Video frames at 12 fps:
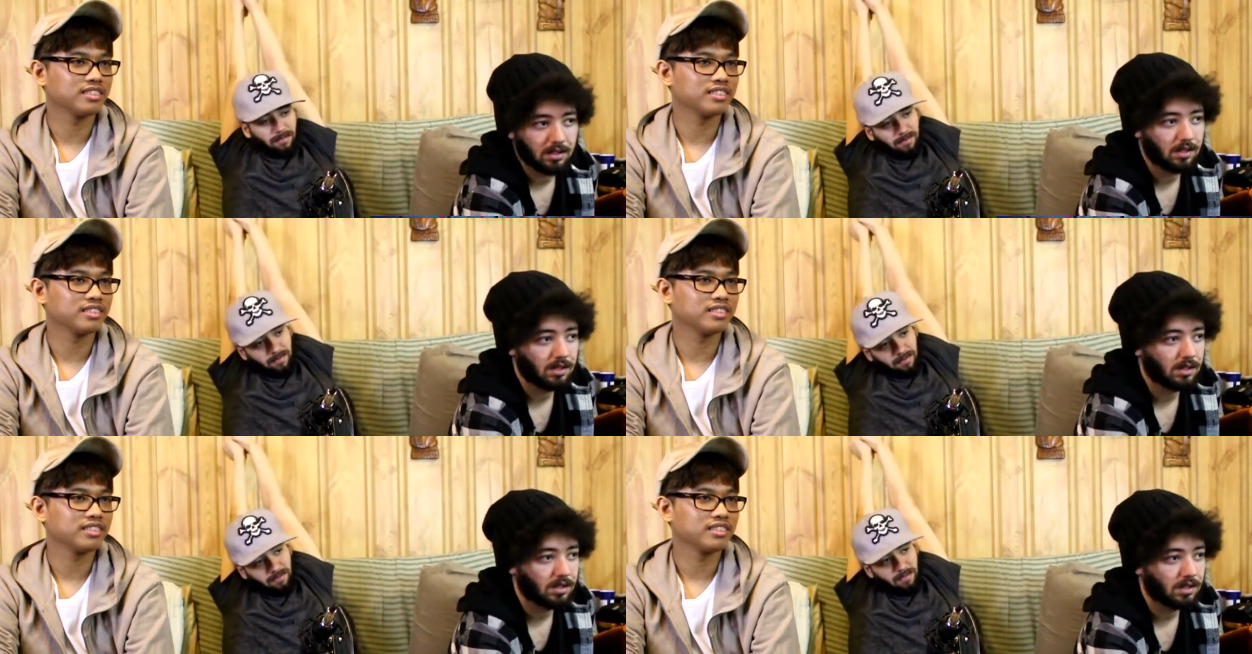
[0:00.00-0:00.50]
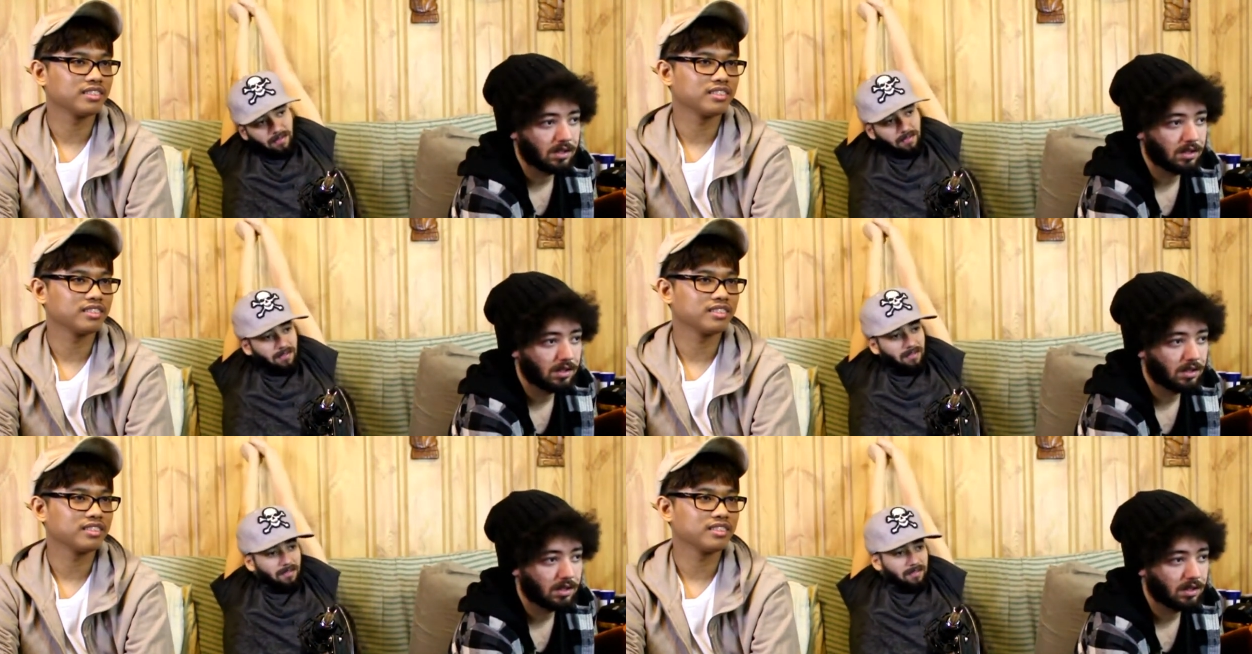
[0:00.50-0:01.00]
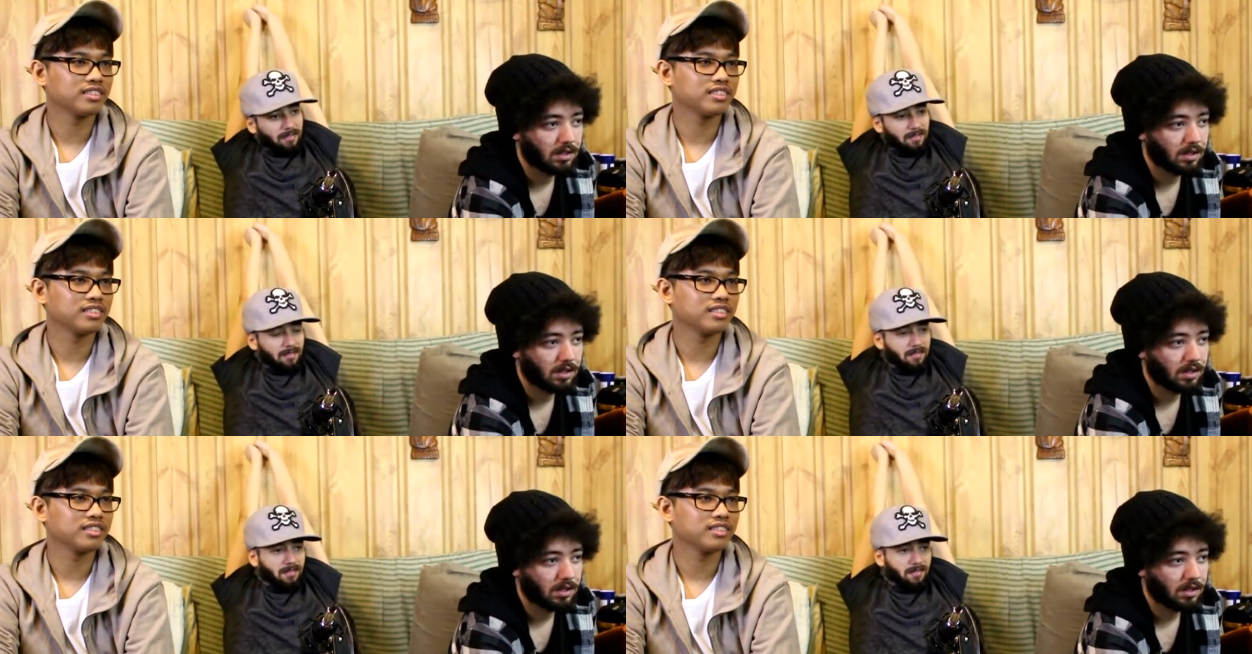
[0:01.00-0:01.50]

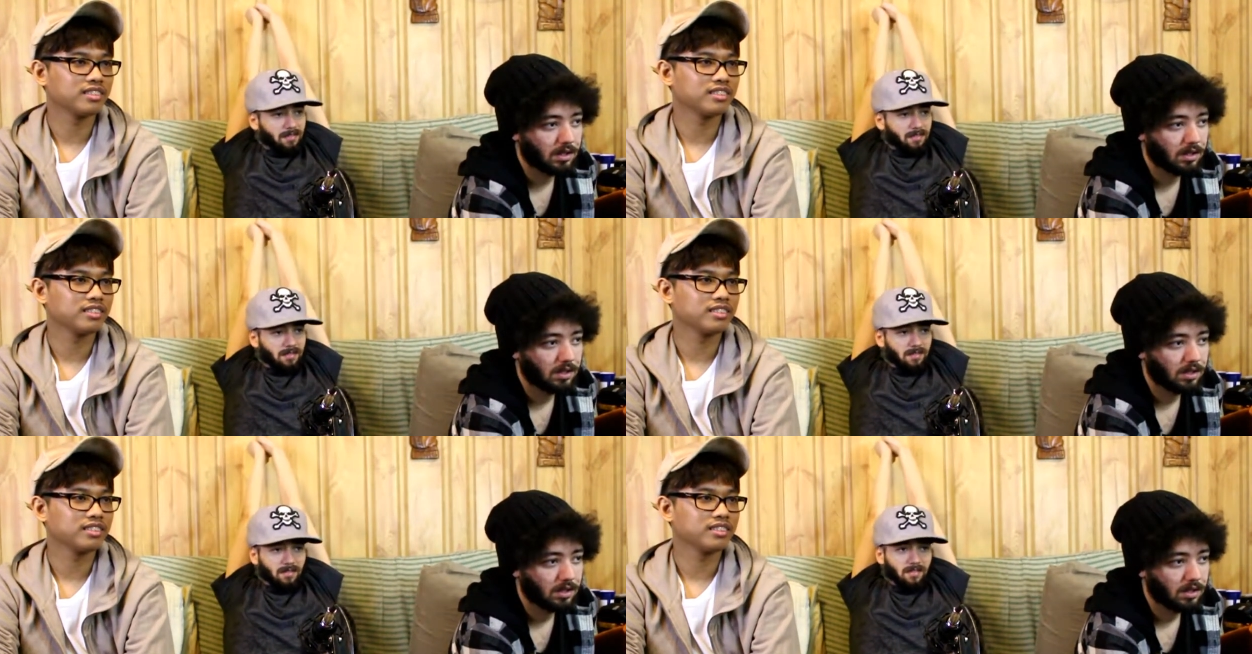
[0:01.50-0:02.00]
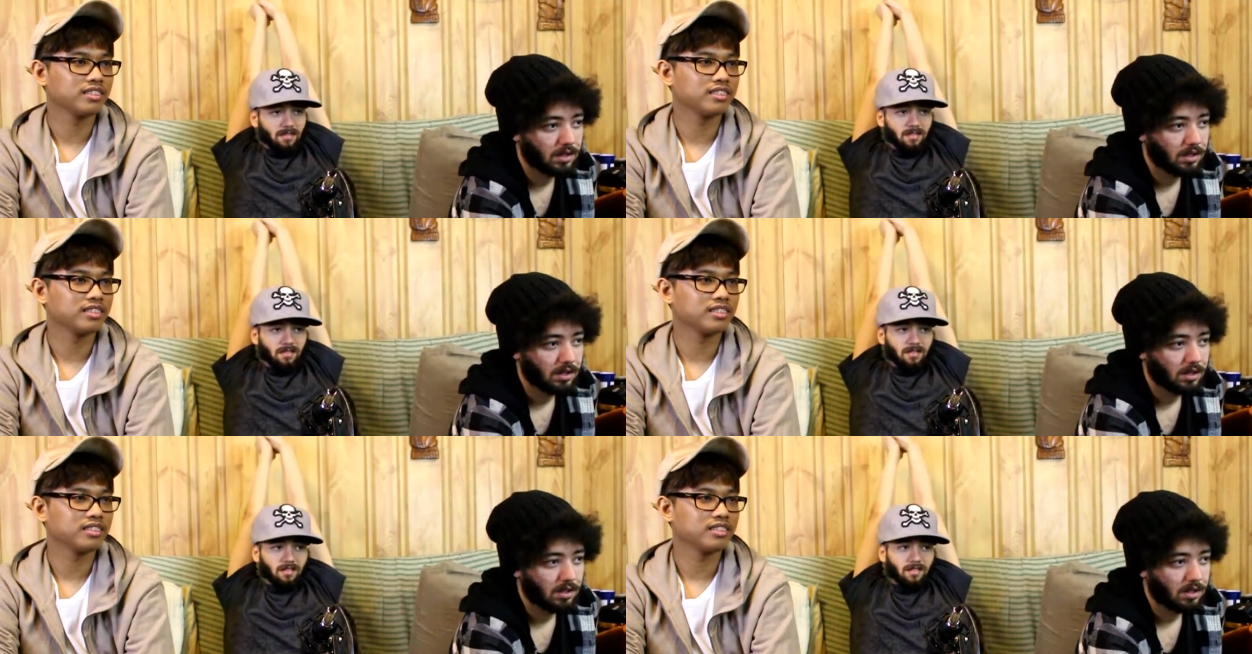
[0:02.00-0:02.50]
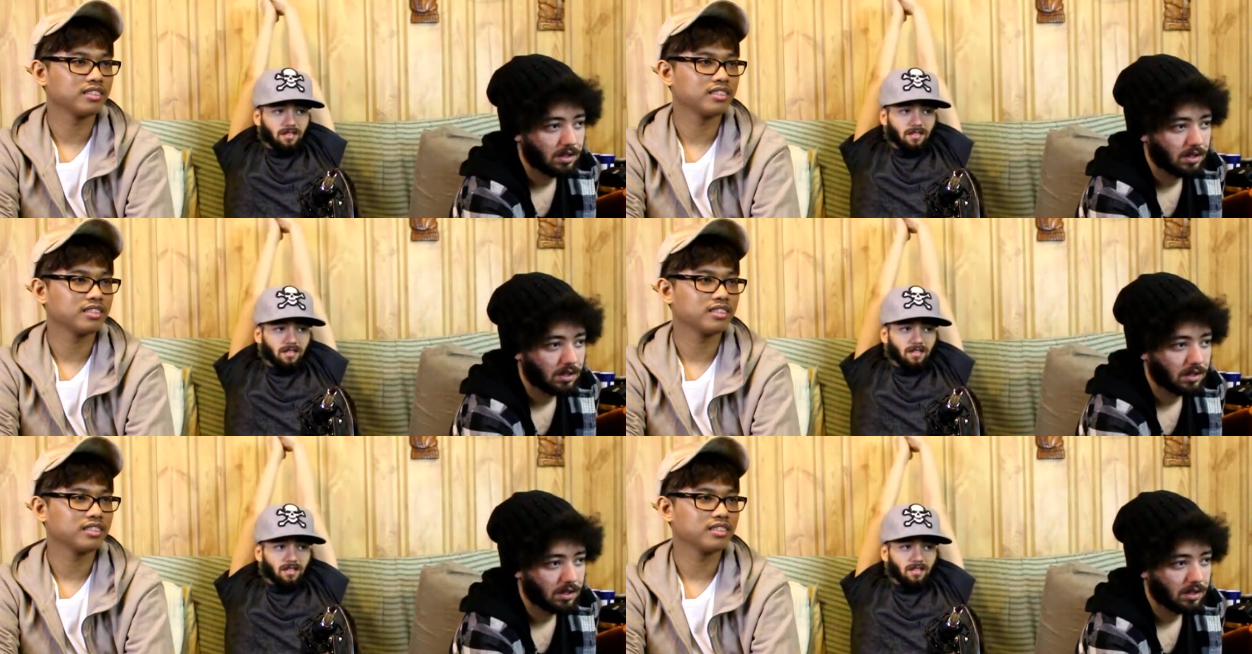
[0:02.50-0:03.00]

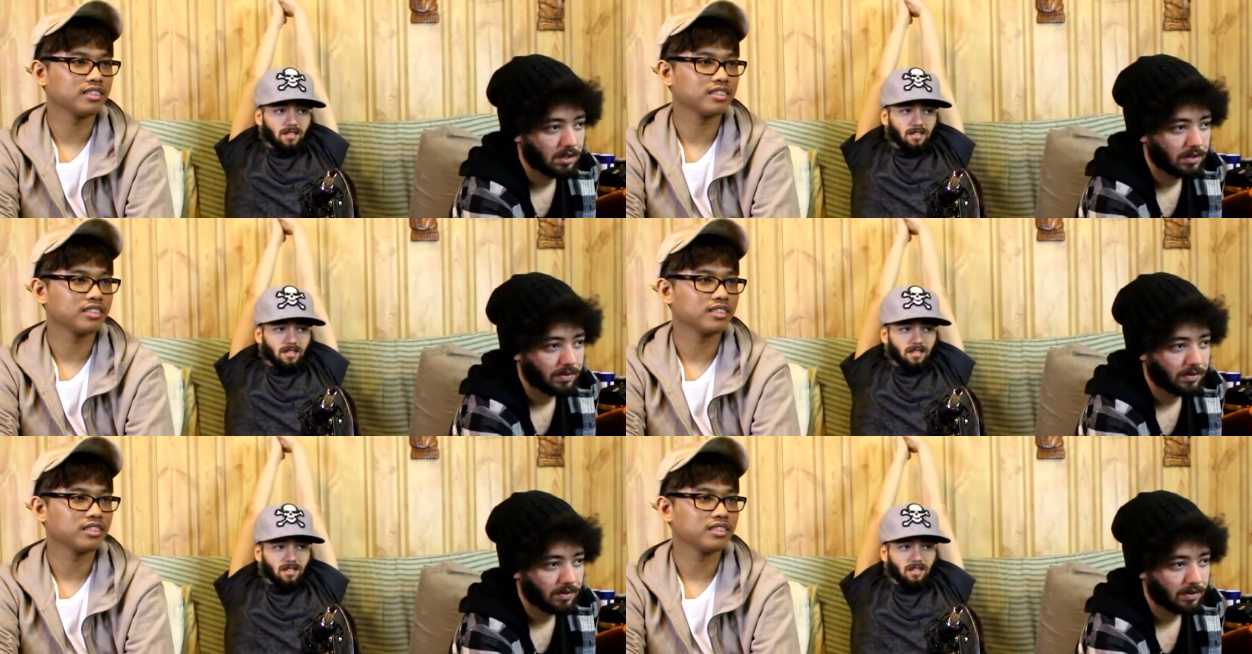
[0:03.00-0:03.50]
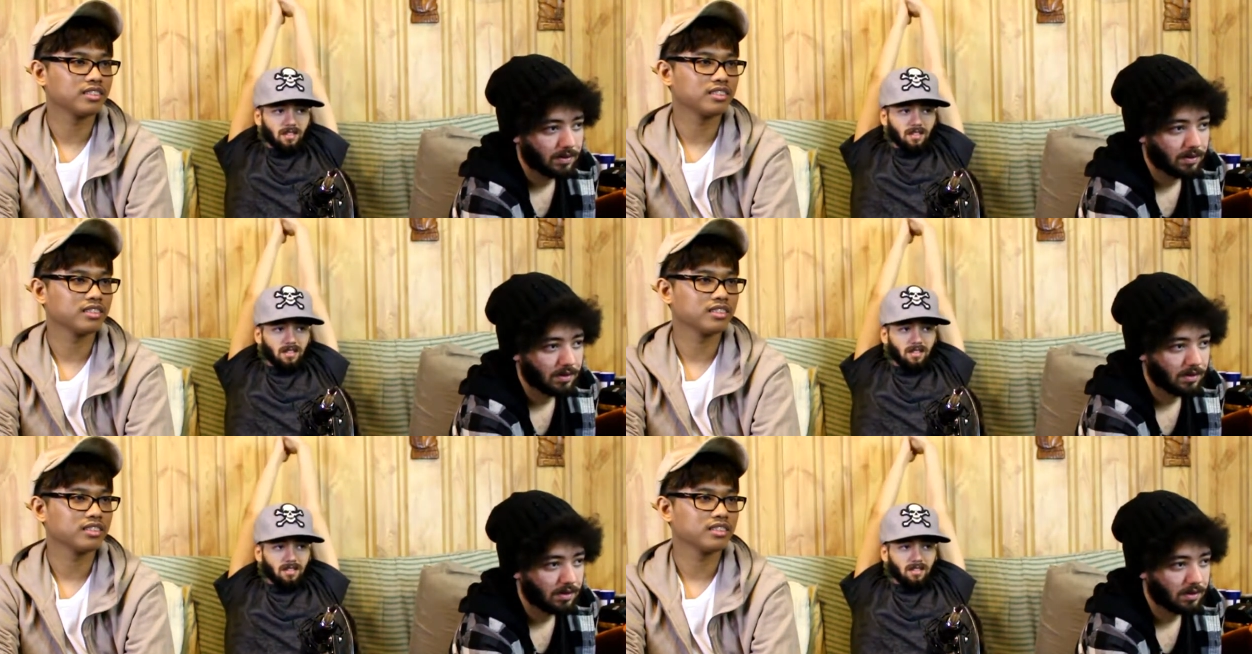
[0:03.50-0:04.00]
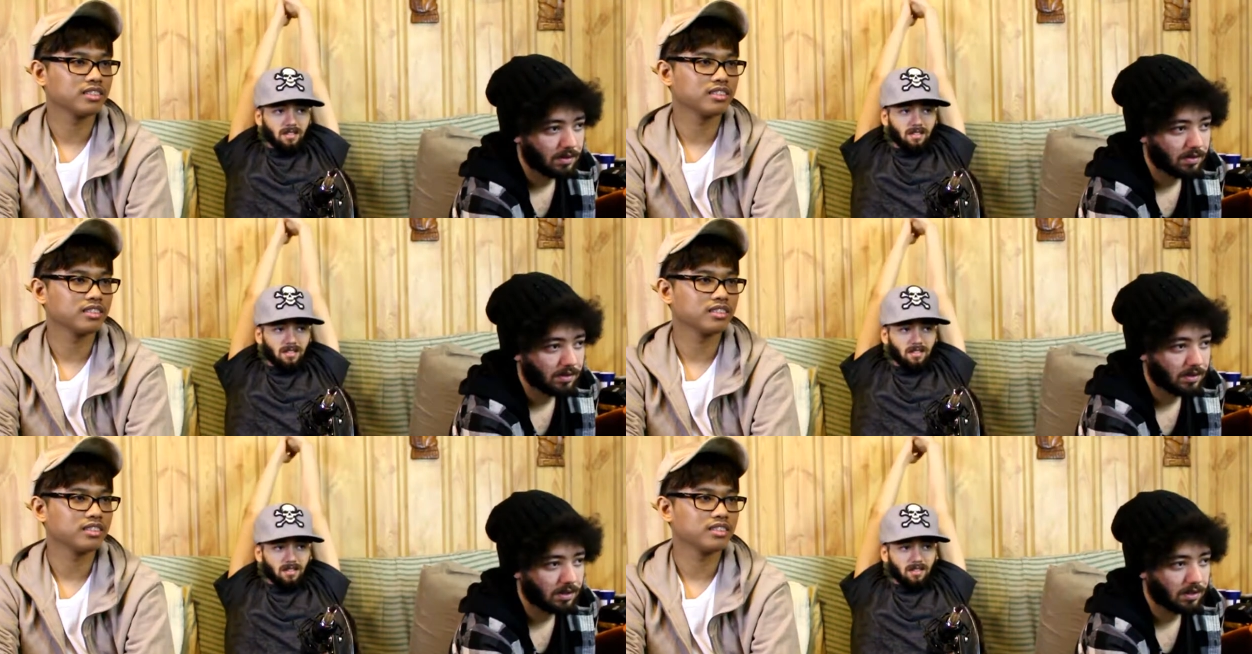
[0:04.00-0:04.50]

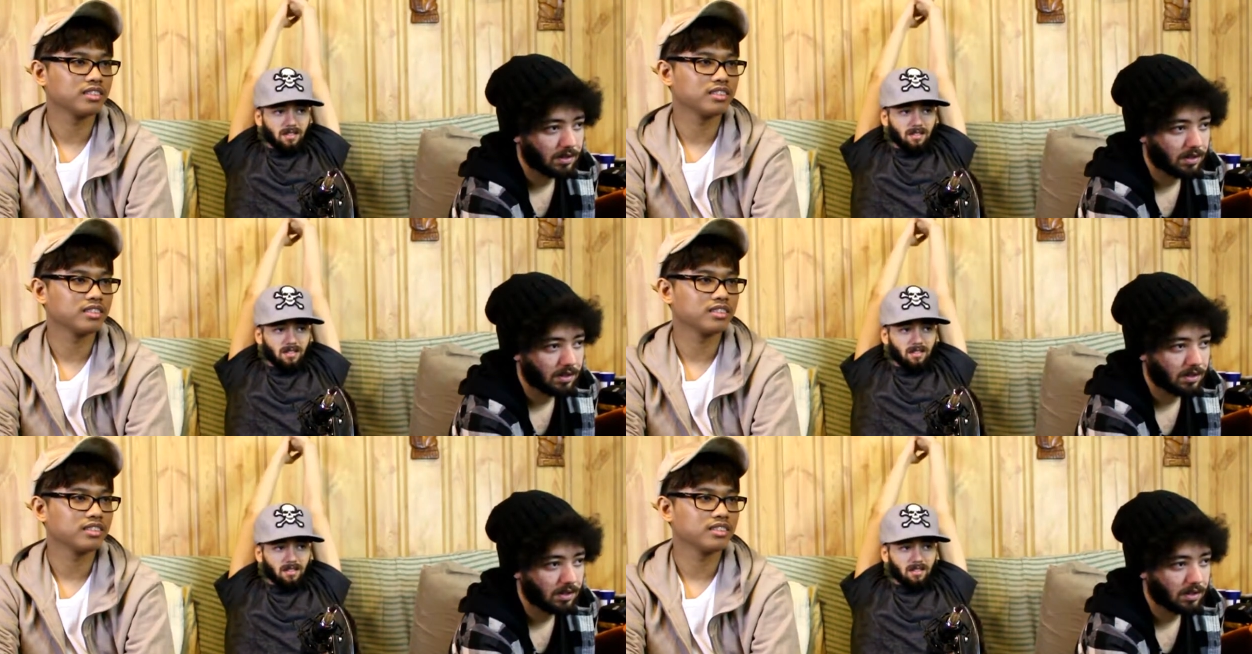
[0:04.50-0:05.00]
(silence)